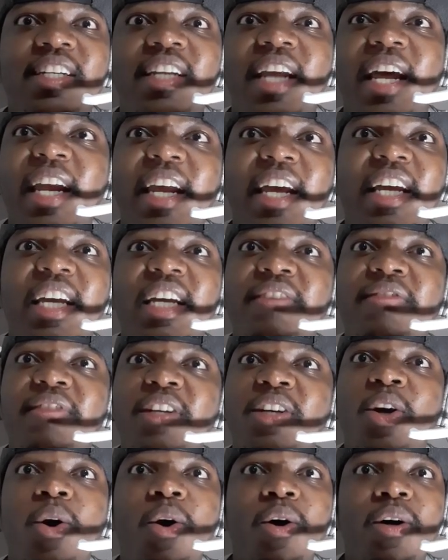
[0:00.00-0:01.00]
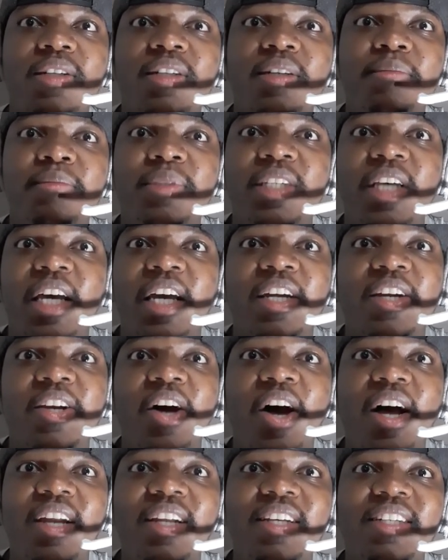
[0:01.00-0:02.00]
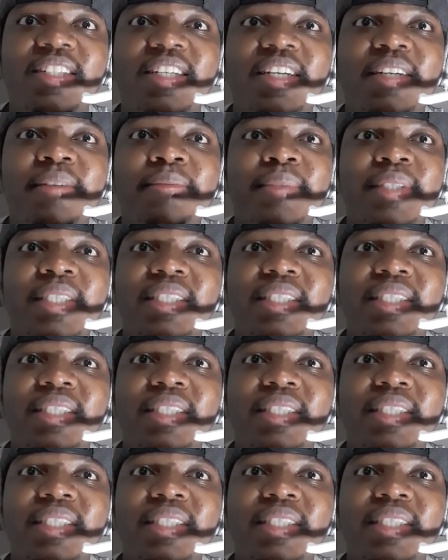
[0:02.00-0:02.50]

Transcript: Then they even call them technology.